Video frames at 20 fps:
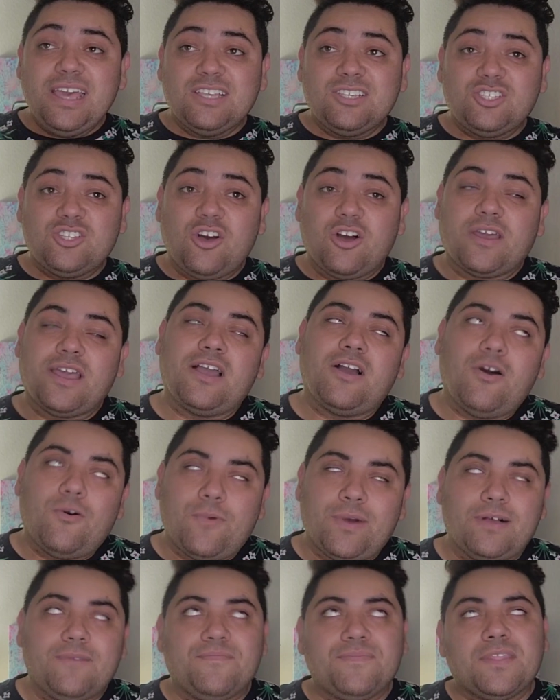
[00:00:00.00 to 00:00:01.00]
is talking, oh
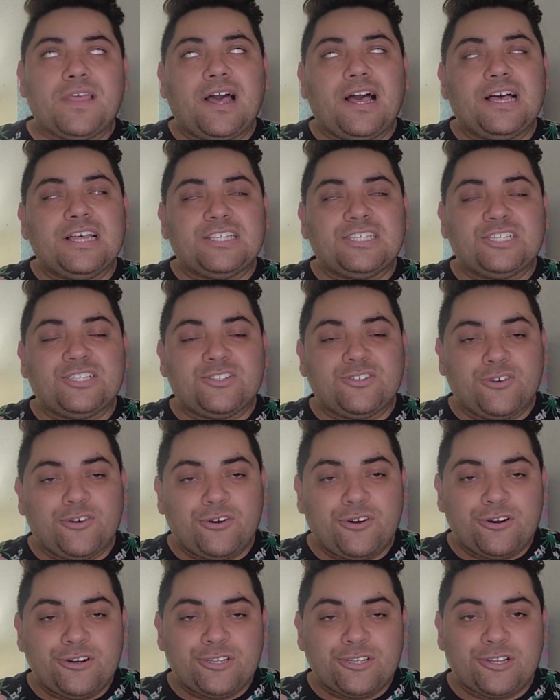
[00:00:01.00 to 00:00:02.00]
well, a
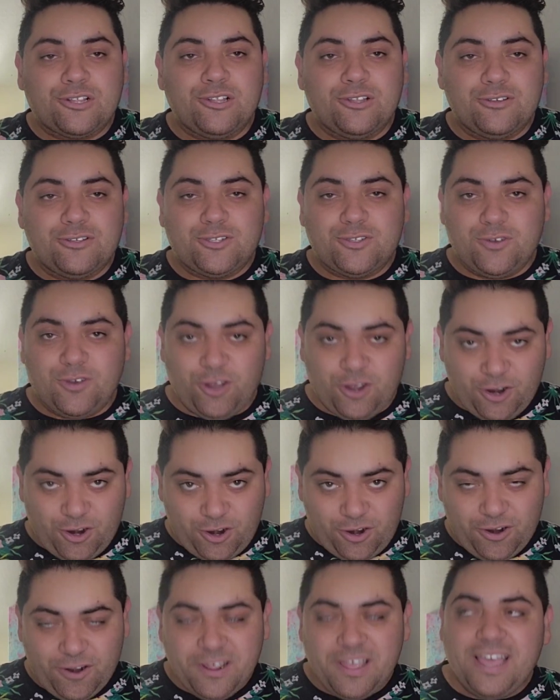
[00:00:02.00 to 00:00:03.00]
source close to
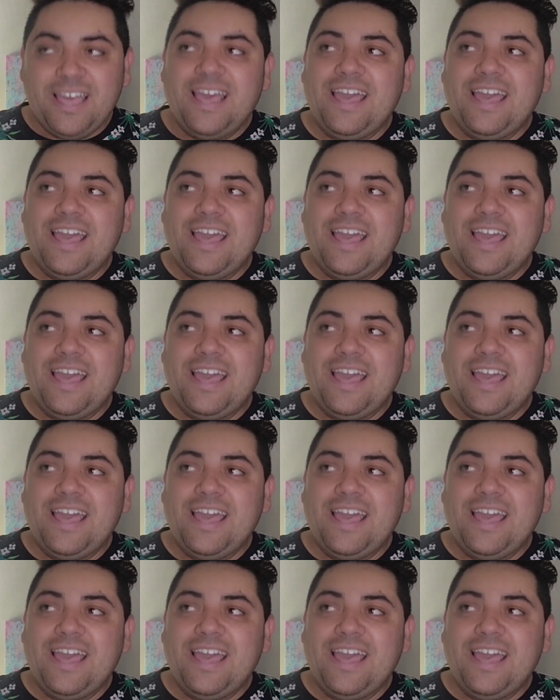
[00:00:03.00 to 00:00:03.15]
her